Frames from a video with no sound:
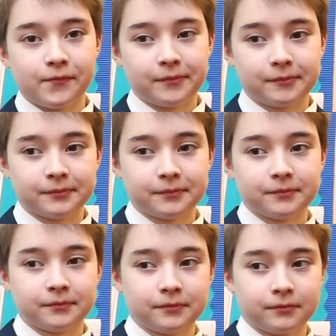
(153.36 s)

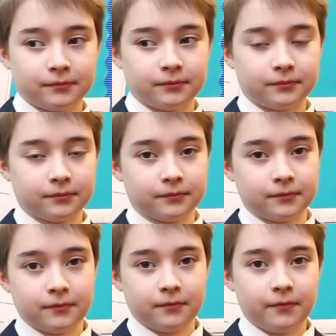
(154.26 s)

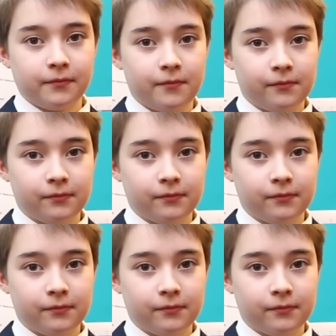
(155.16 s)
[no speech]